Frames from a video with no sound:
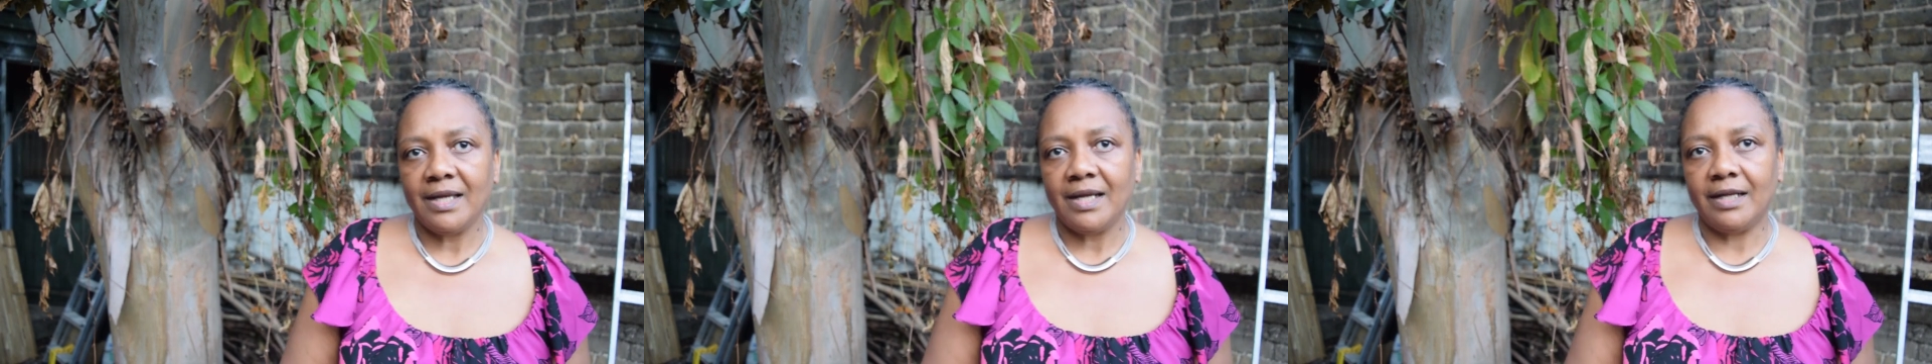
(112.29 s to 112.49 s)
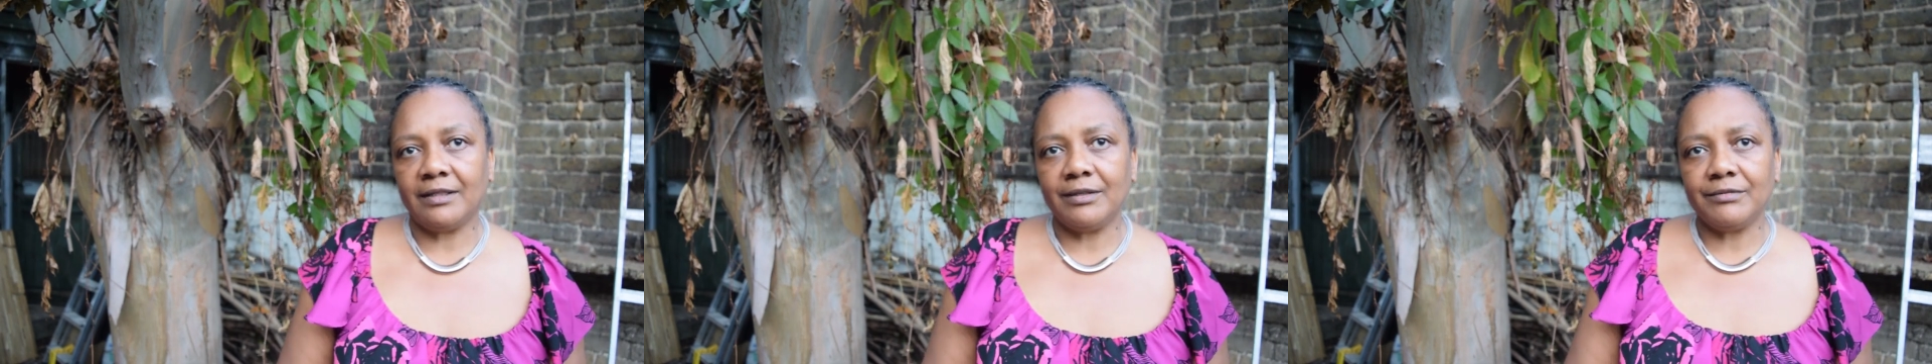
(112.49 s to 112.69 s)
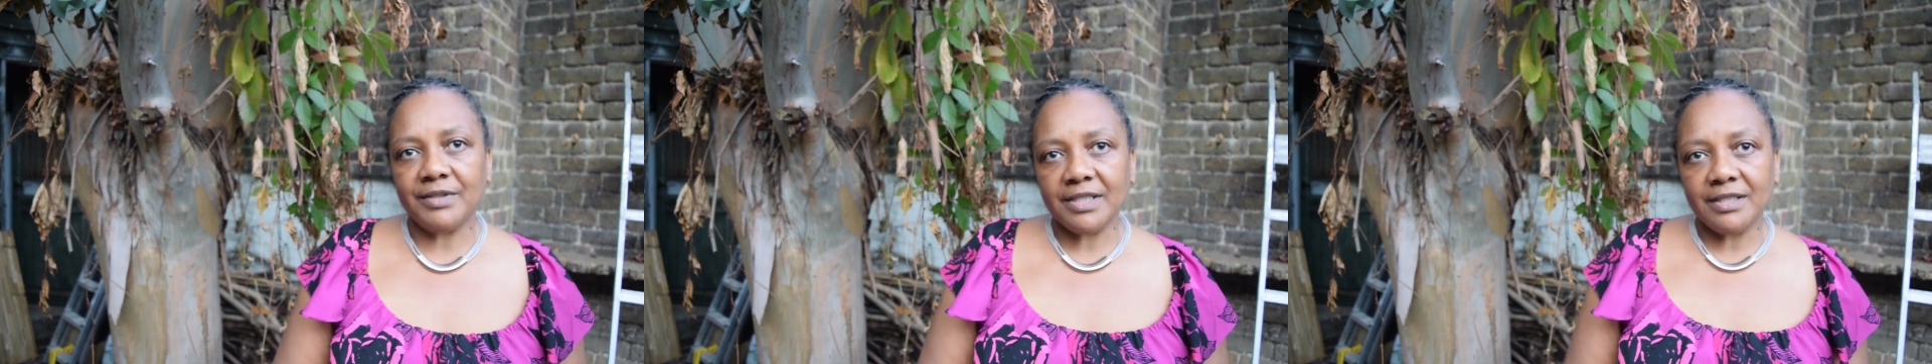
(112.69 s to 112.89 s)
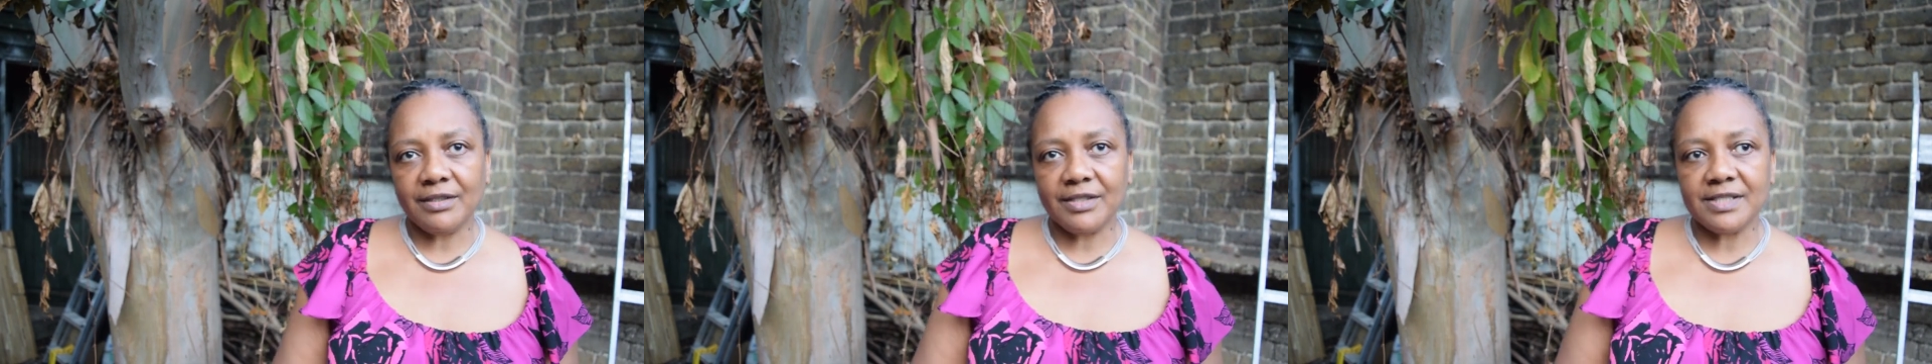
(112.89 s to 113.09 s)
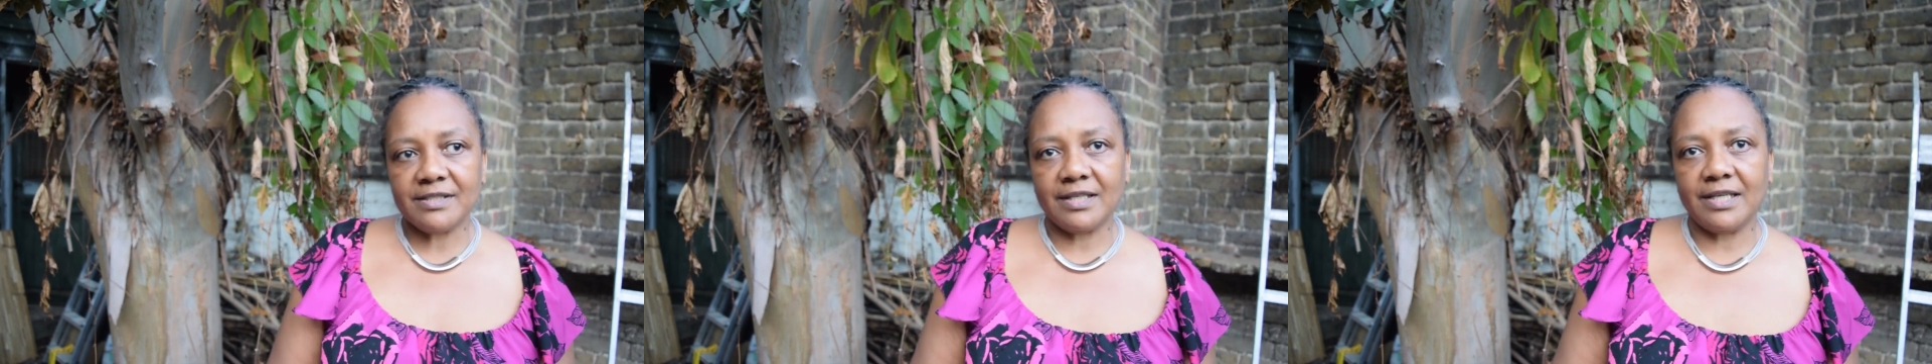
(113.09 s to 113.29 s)
And I
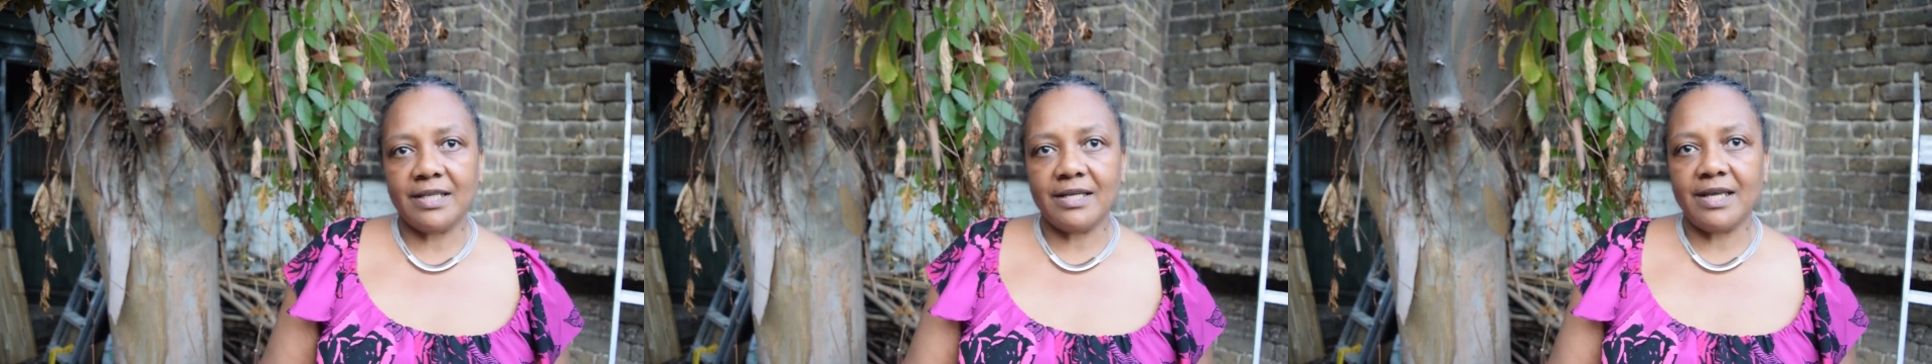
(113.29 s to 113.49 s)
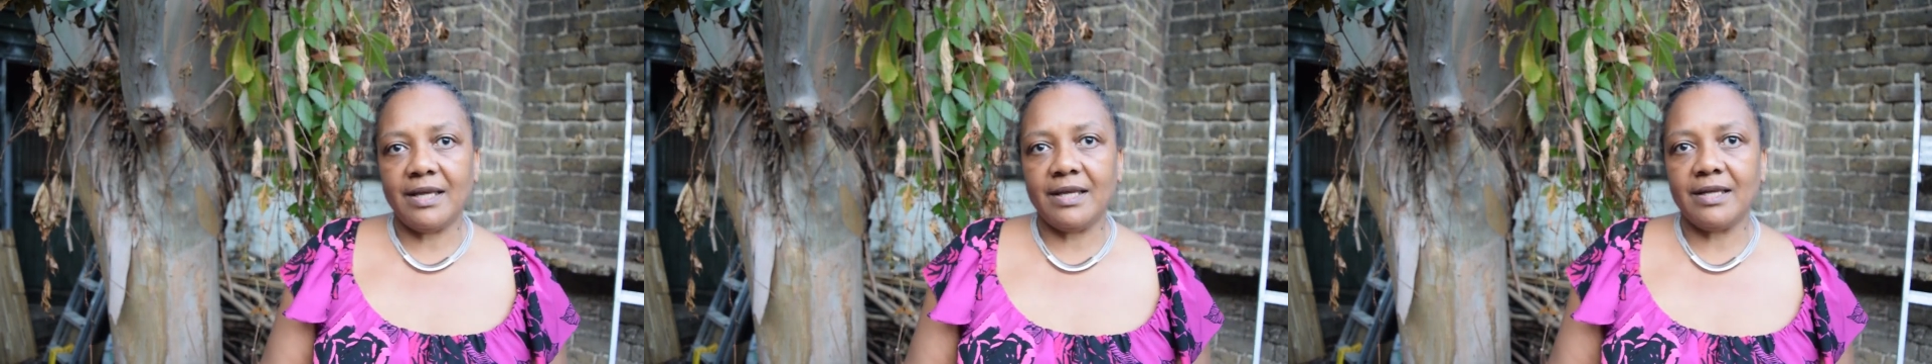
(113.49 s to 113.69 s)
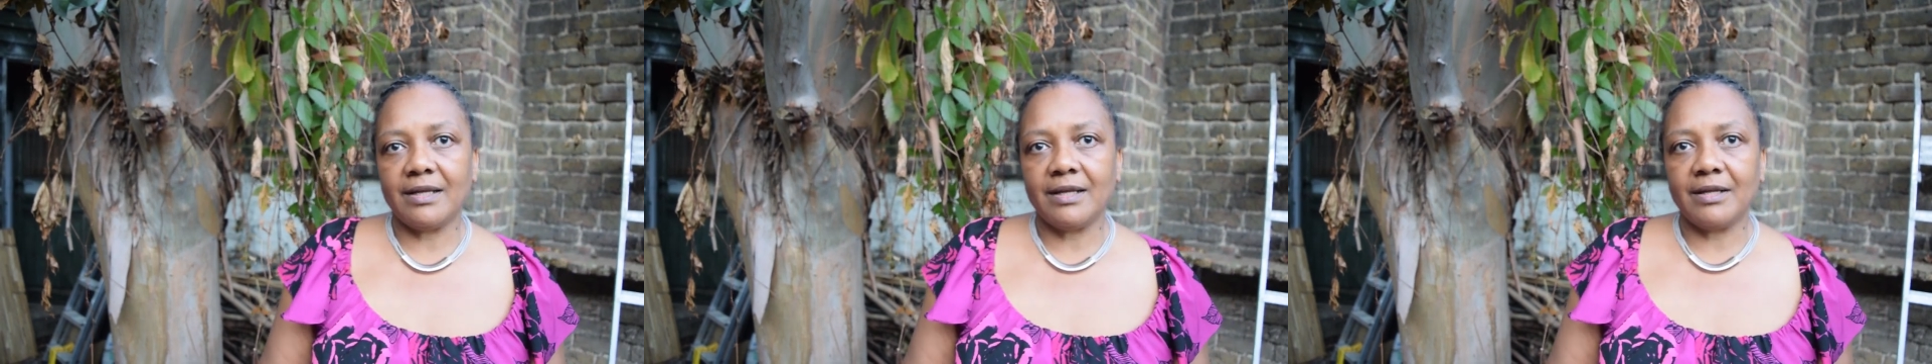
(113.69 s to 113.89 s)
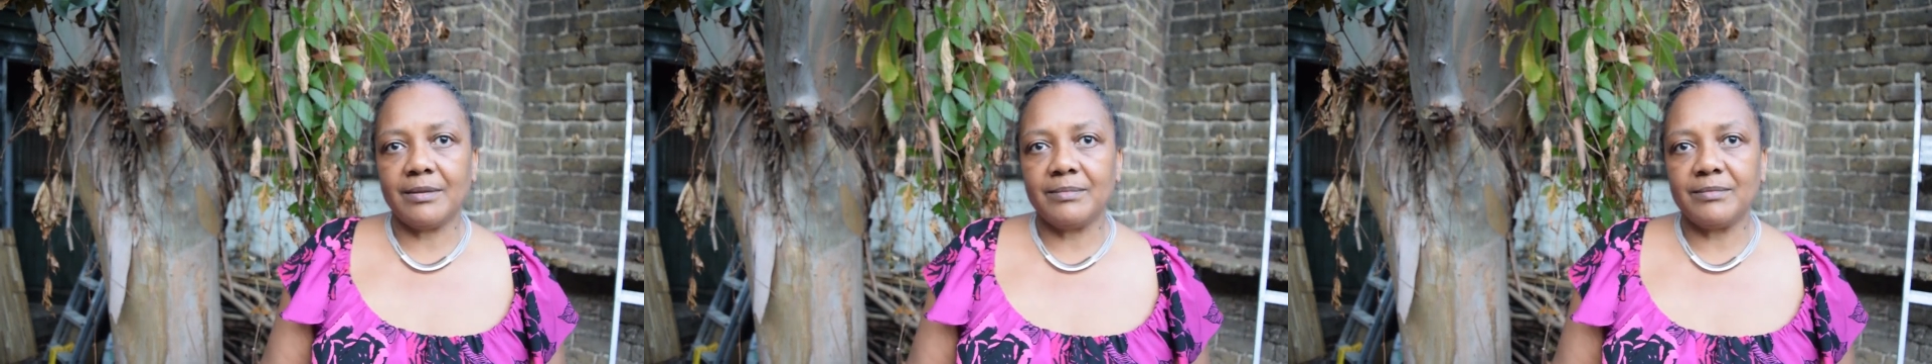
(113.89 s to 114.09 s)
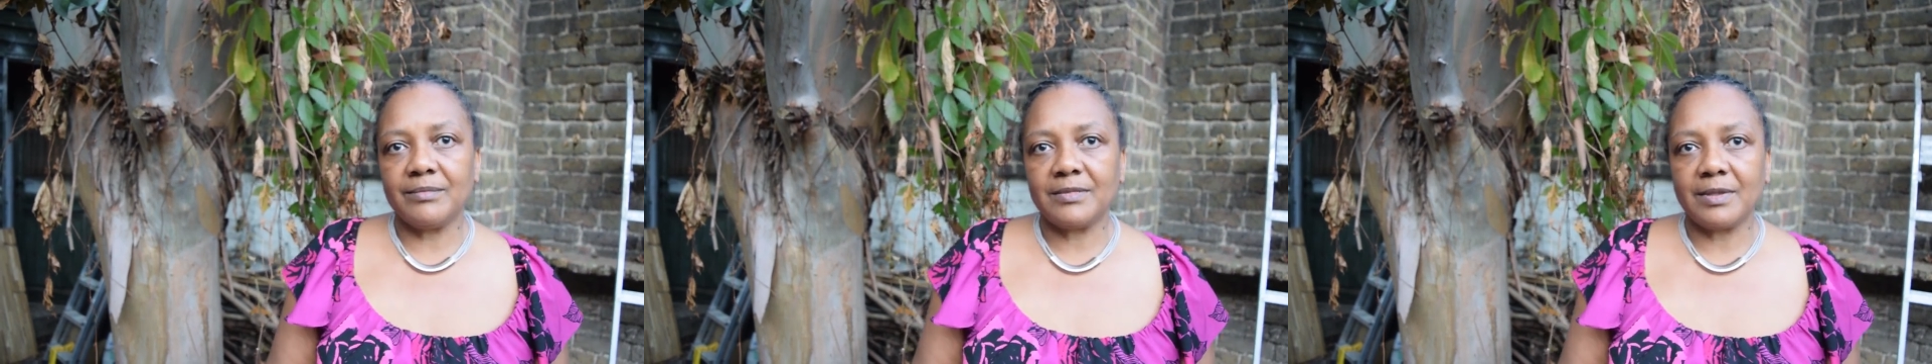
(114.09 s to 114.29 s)
realised that
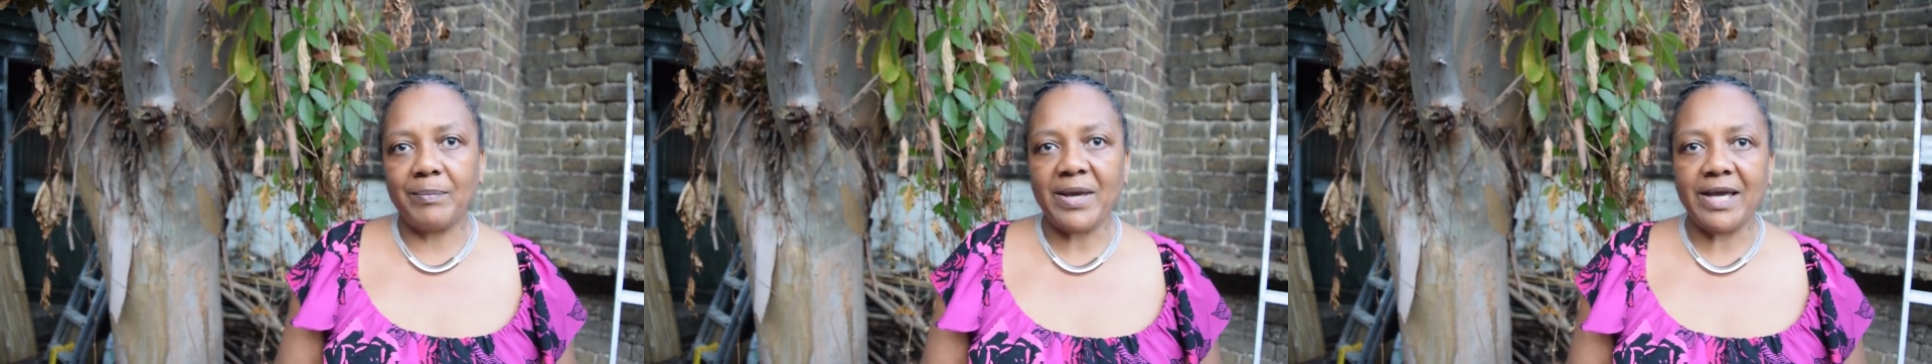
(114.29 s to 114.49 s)
the